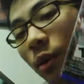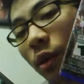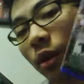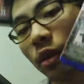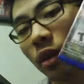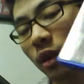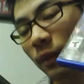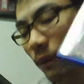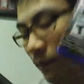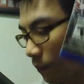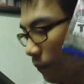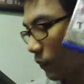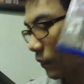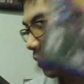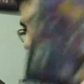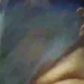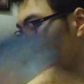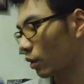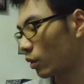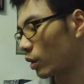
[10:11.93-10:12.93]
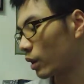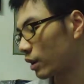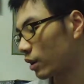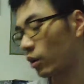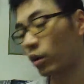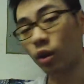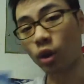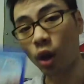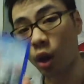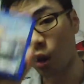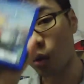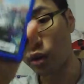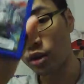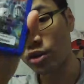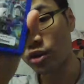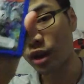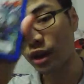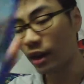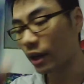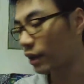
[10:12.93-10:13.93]
worth it. Go and
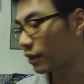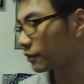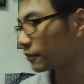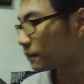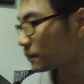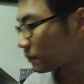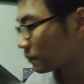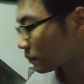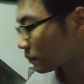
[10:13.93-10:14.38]
try it out.